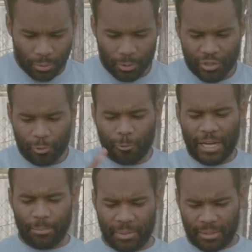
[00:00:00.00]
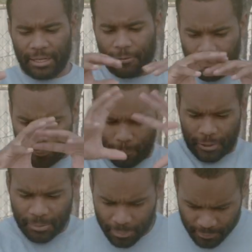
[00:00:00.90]
or to ripen like a fruit
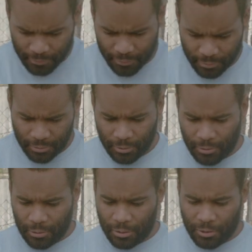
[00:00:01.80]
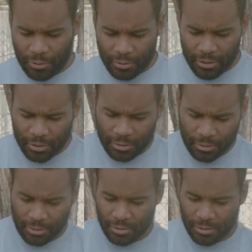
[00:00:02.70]
ripens, to do good,